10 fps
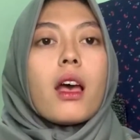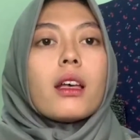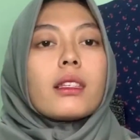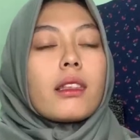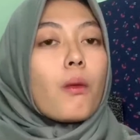
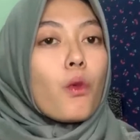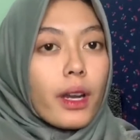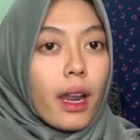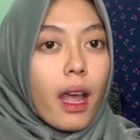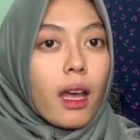Someone
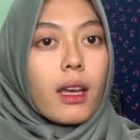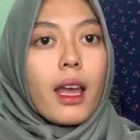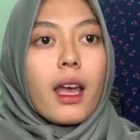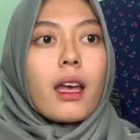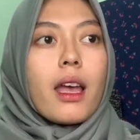
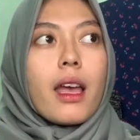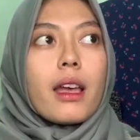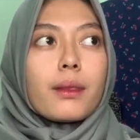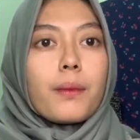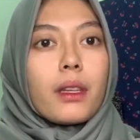has
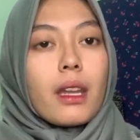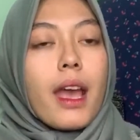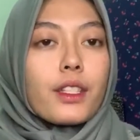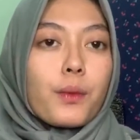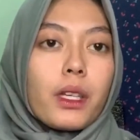been
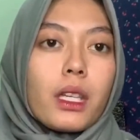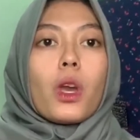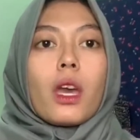asked me